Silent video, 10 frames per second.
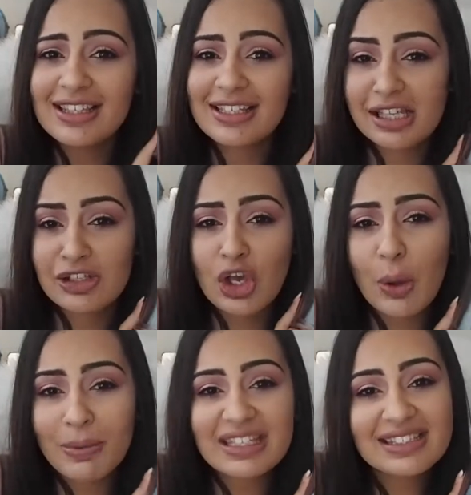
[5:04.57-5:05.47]
This has
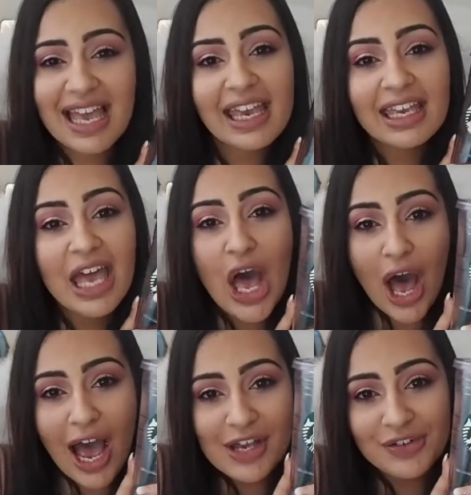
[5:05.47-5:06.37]
helped me stay
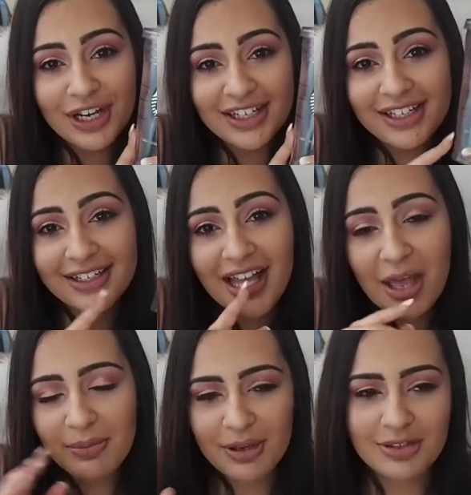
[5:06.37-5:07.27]
hydrated
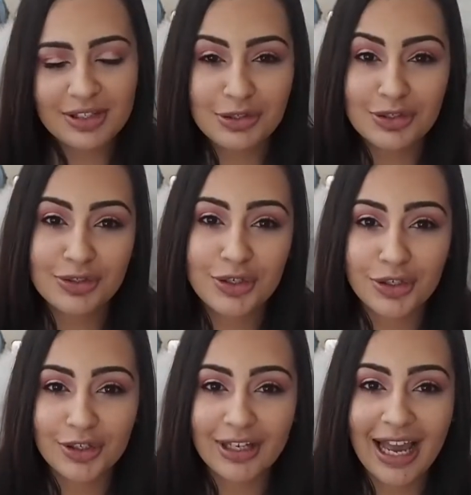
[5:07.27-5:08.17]
because it's just cute.